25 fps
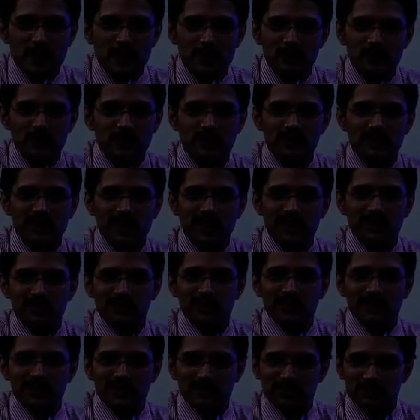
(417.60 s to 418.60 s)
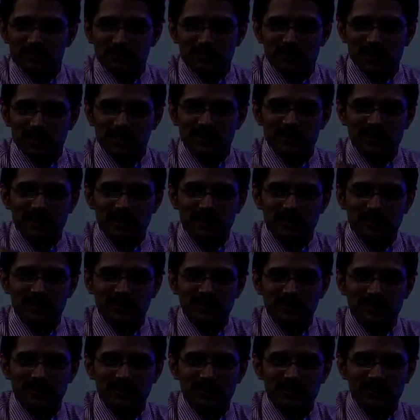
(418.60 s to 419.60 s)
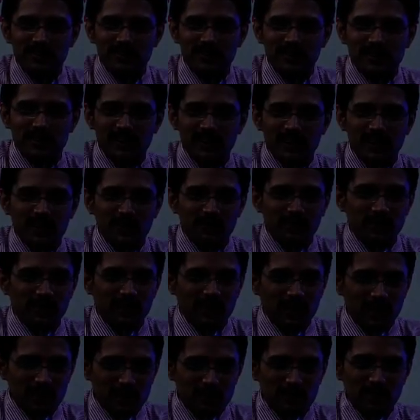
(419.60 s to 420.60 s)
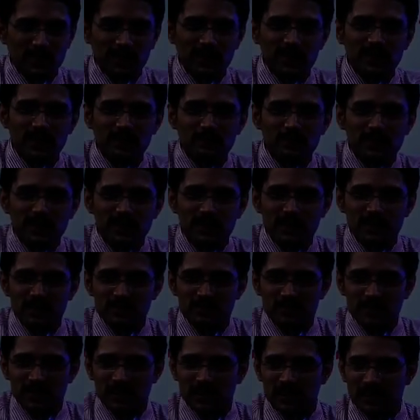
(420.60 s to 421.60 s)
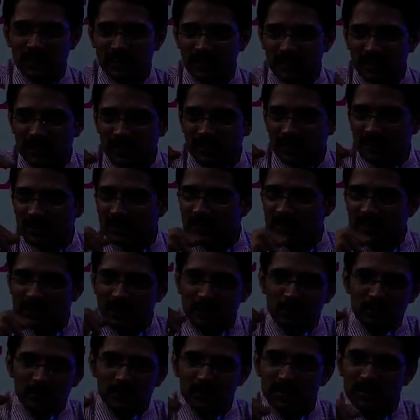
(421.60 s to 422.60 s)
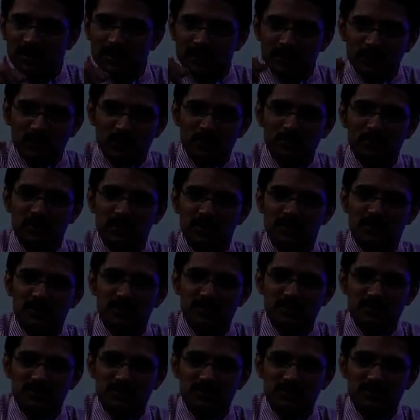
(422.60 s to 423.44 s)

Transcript: We start with brushing. We got a patent application for electronically operated toothbrush.